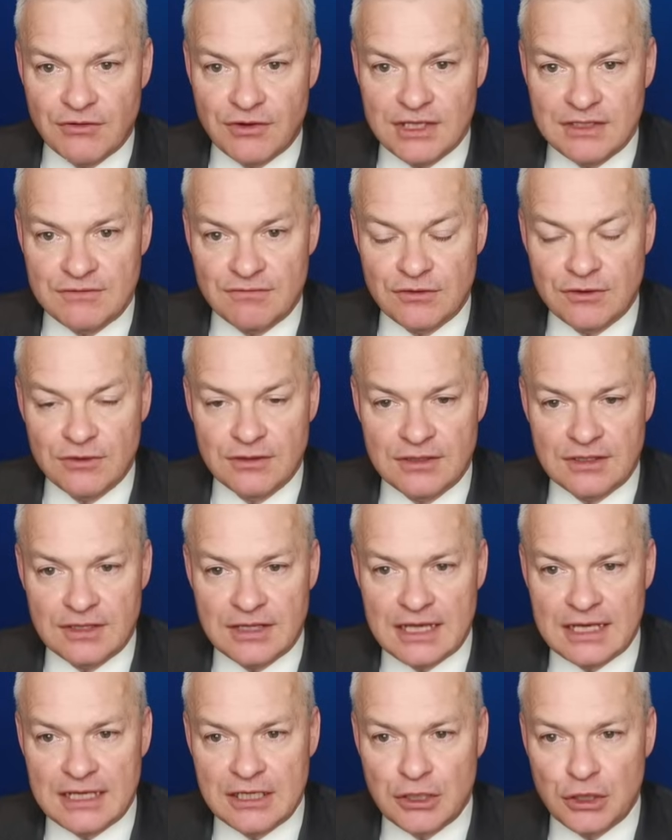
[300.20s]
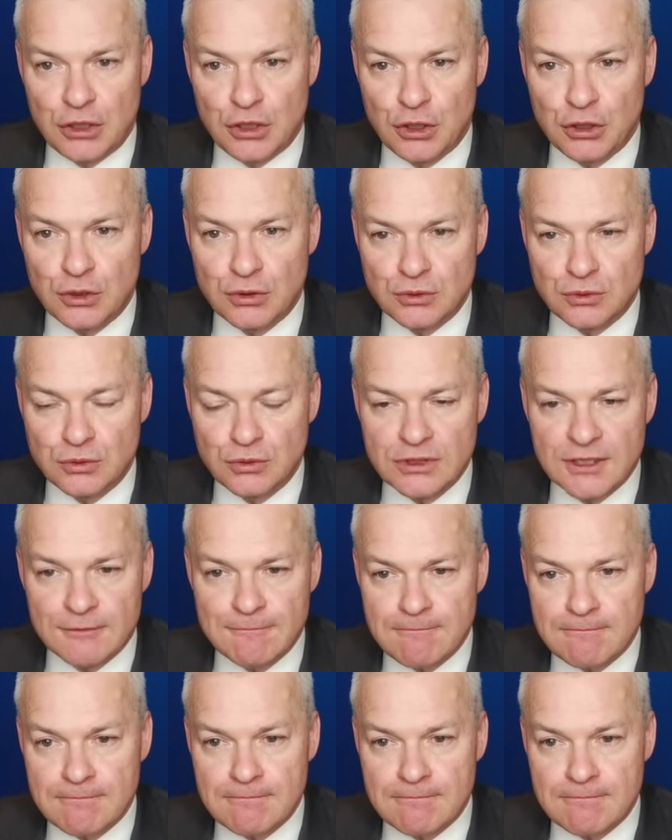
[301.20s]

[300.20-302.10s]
grateful. They include